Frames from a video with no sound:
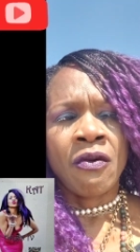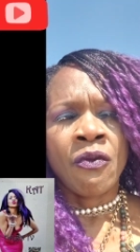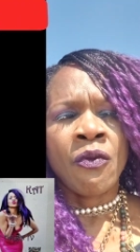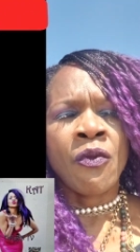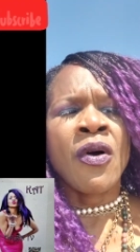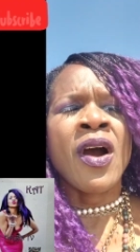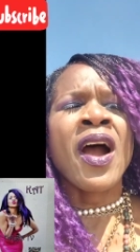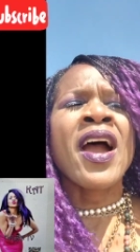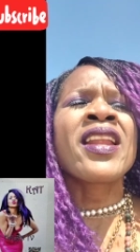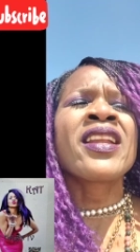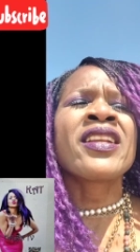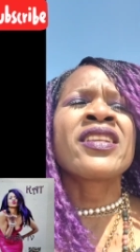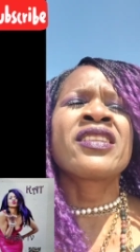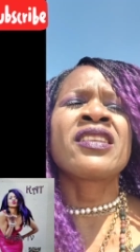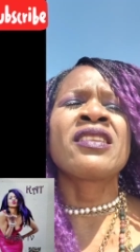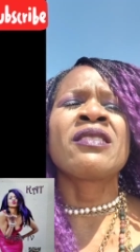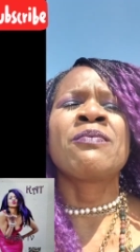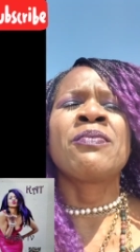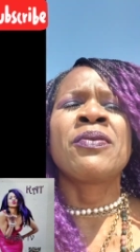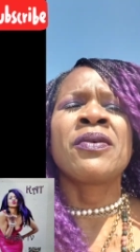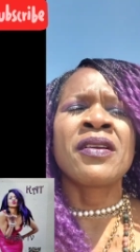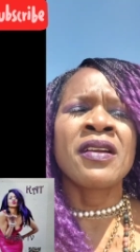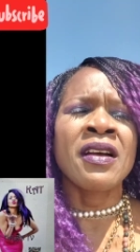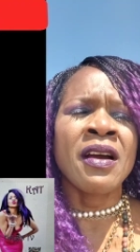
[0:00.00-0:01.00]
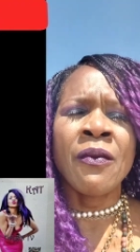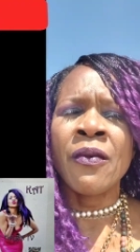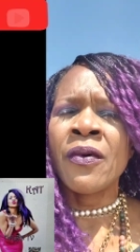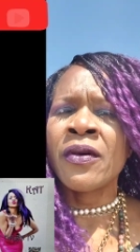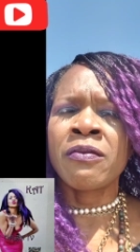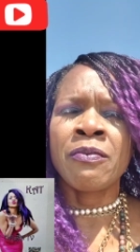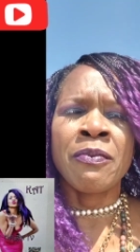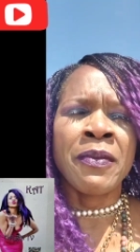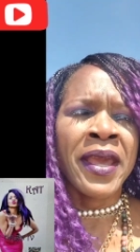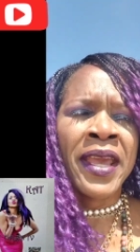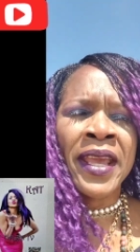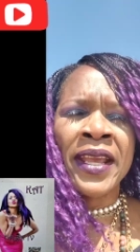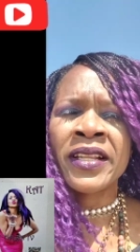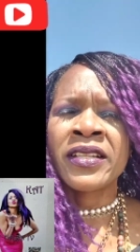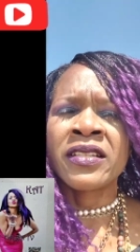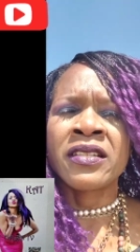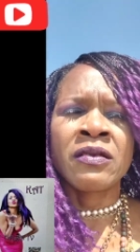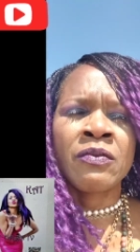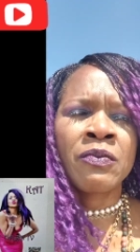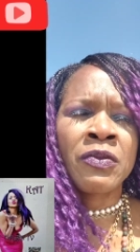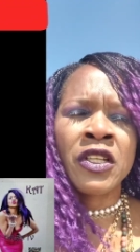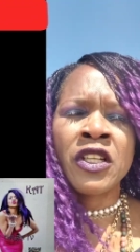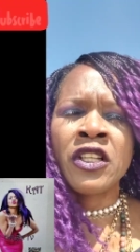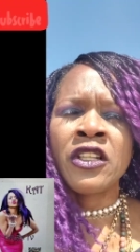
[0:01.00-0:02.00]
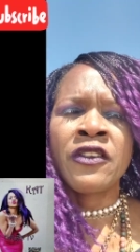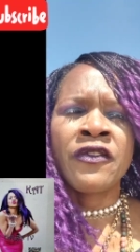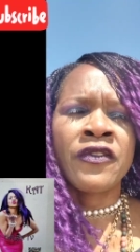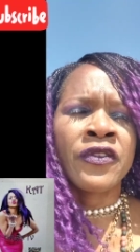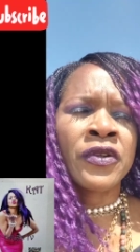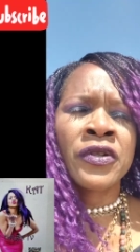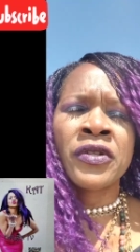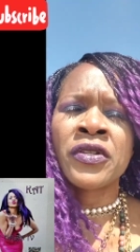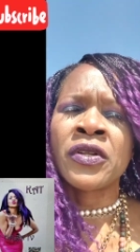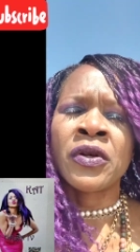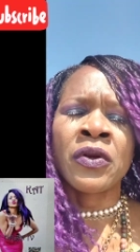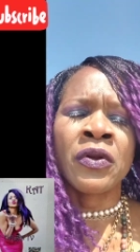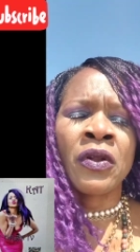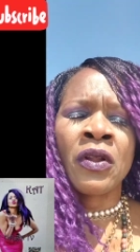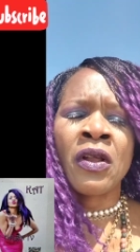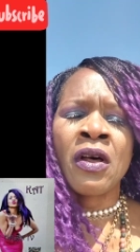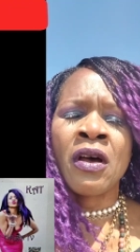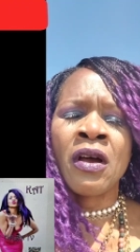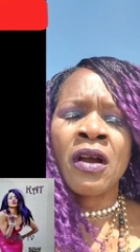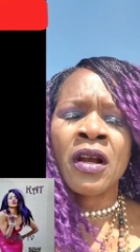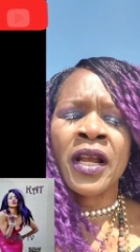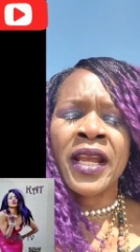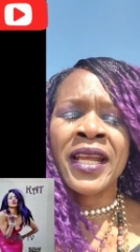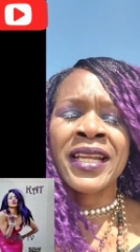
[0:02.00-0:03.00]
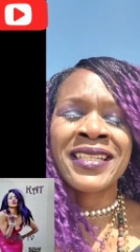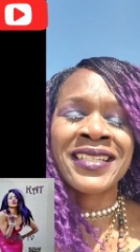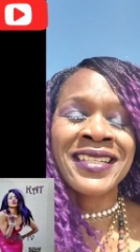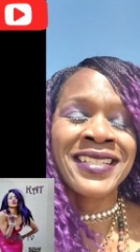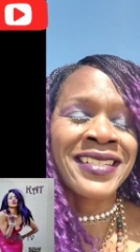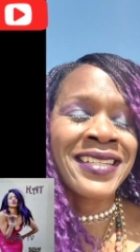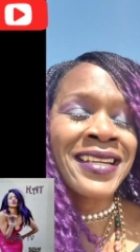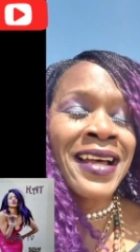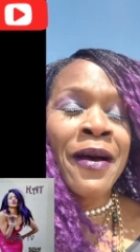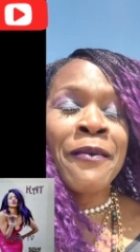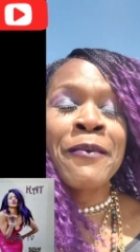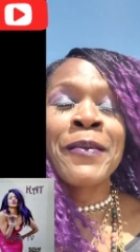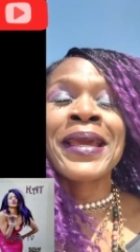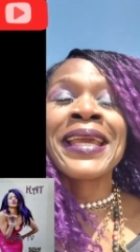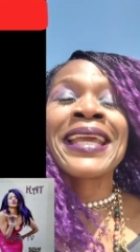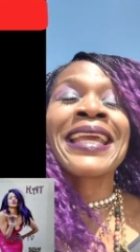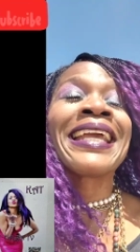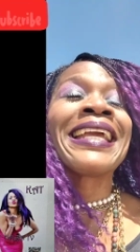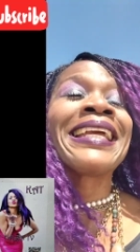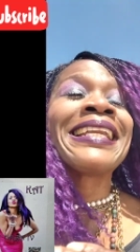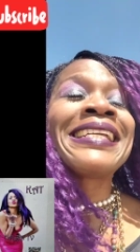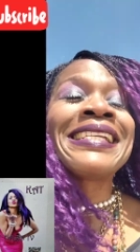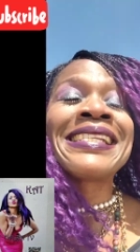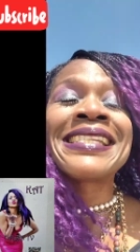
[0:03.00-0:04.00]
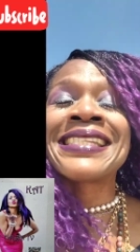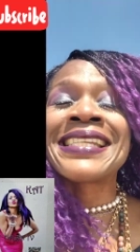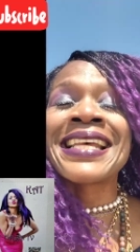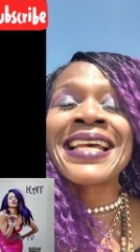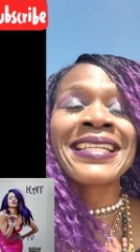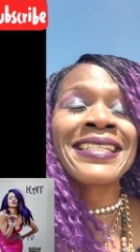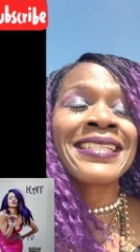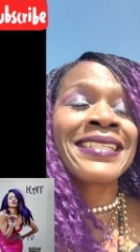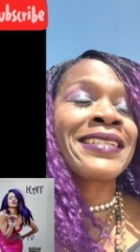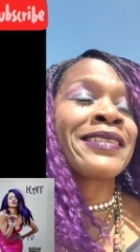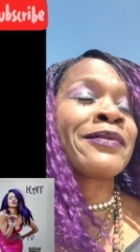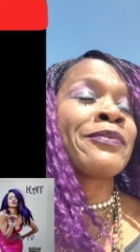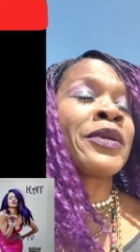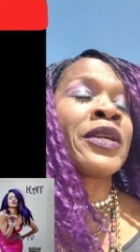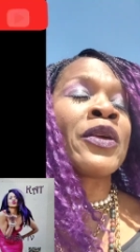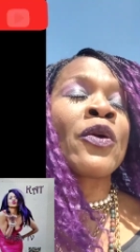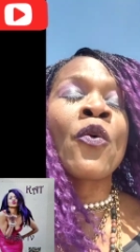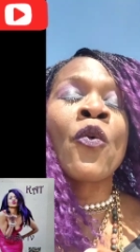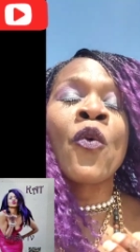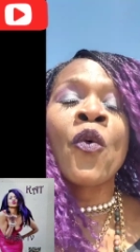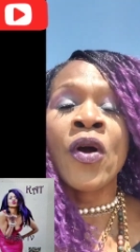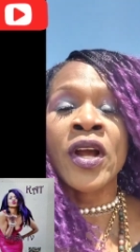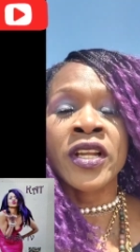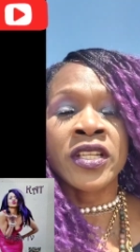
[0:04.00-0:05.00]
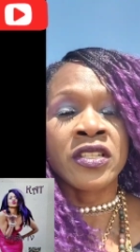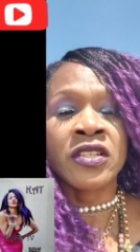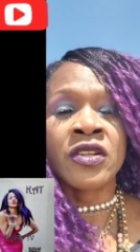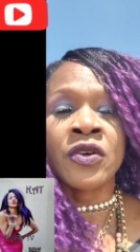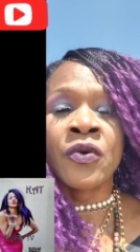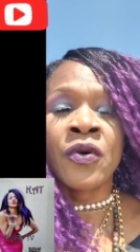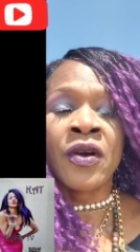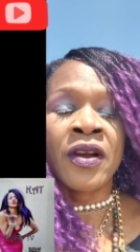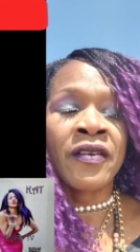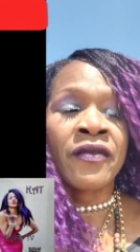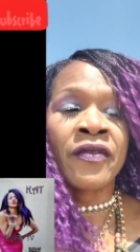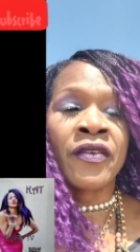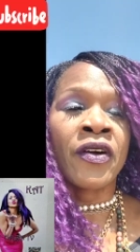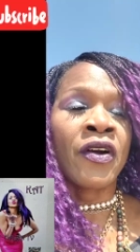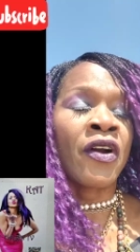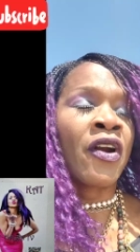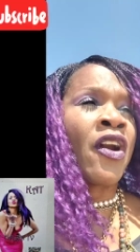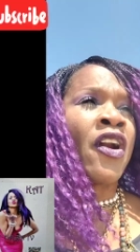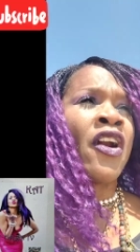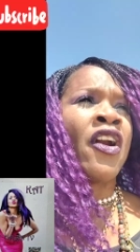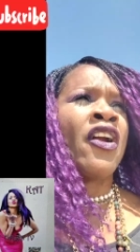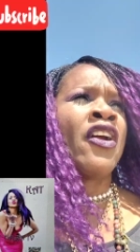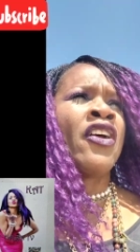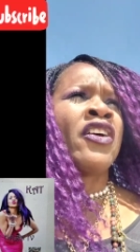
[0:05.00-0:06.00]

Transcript: why did she put up with Megan's abuse for so long? It does not make any sense to me whatsoever.